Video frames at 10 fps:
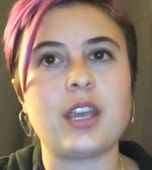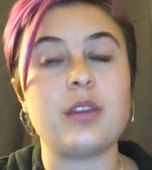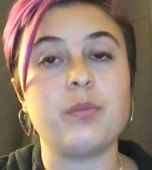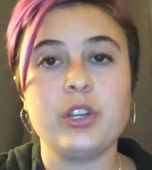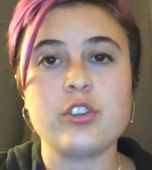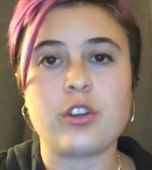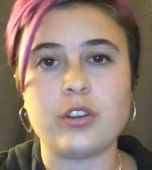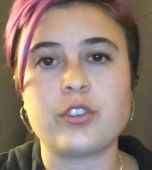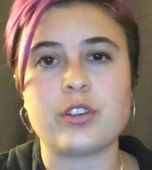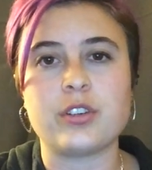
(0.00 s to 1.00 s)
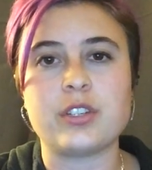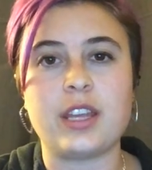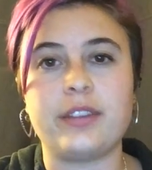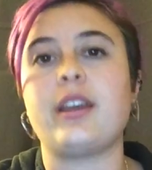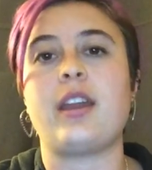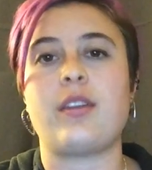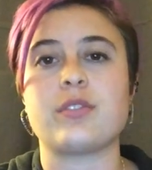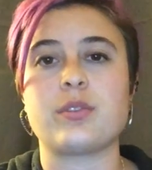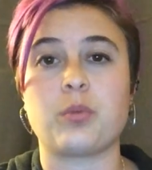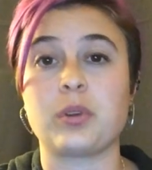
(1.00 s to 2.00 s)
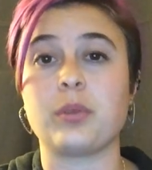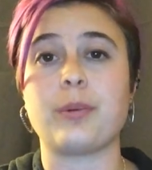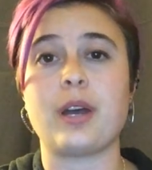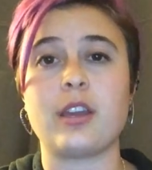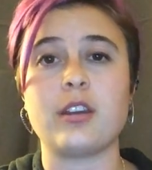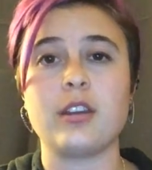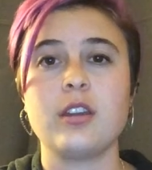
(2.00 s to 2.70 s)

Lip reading: and enrich cultures and lives worldwide.